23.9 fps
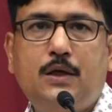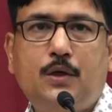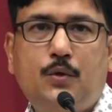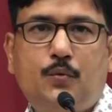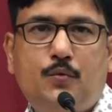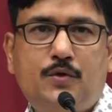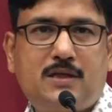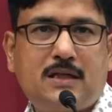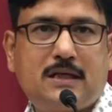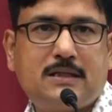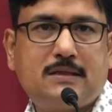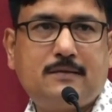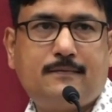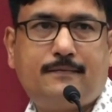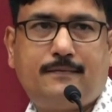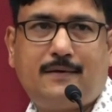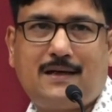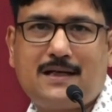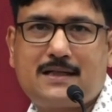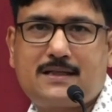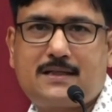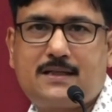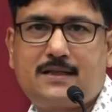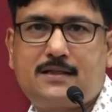which are the
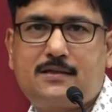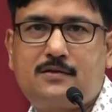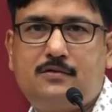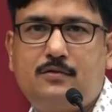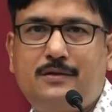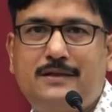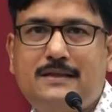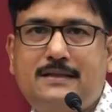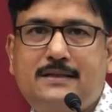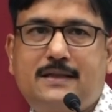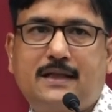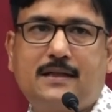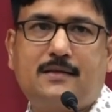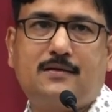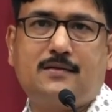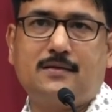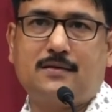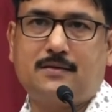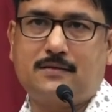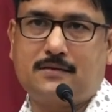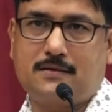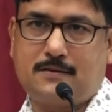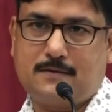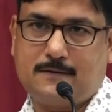fastest growing
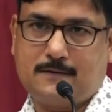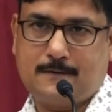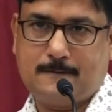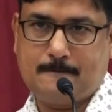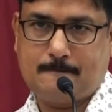sectors,